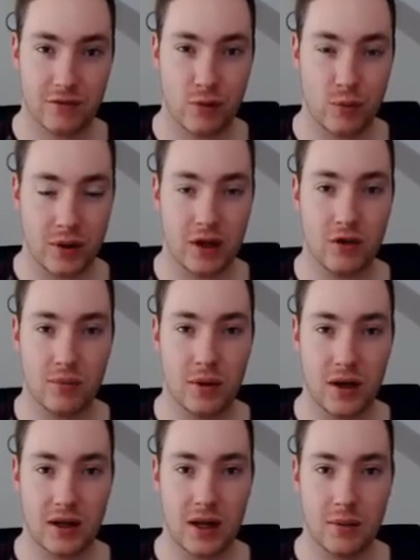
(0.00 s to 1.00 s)
for when I do play
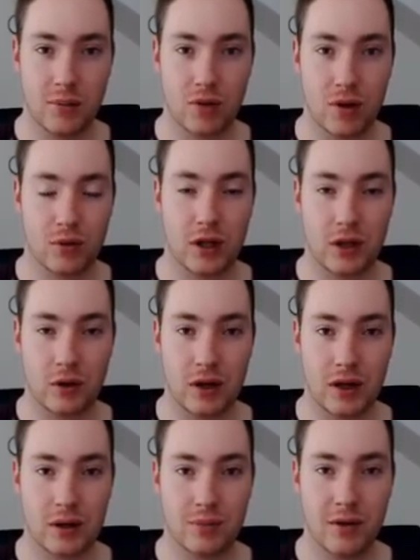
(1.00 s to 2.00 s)
the game and see what they look
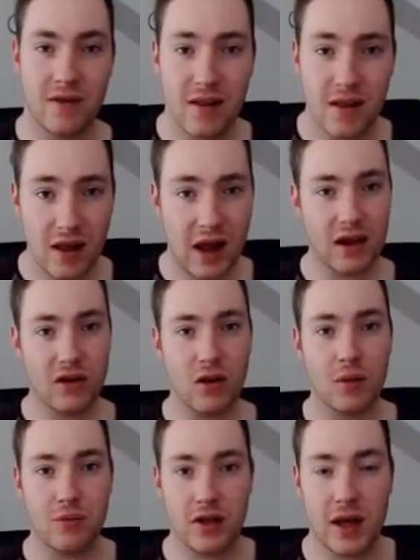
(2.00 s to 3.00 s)
like, but I don't know,
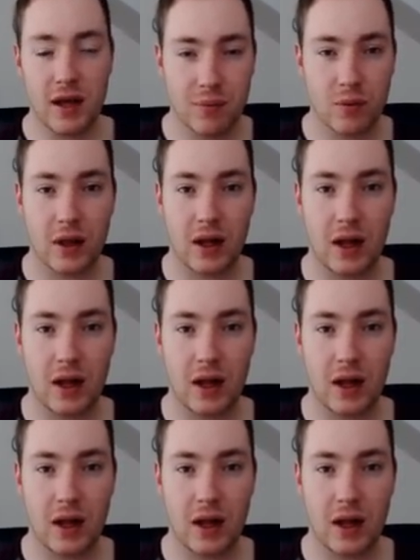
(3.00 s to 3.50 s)
I'm pretty happy with that.